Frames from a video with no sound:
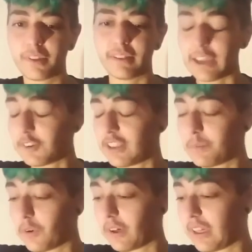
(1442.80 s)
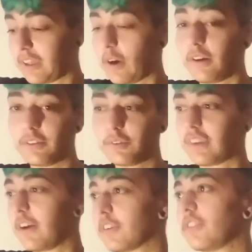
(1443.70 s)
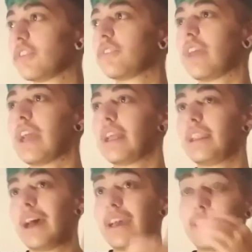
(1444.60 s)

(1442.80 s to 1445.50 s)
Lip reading: Leonard Nimoy, all those characters, and I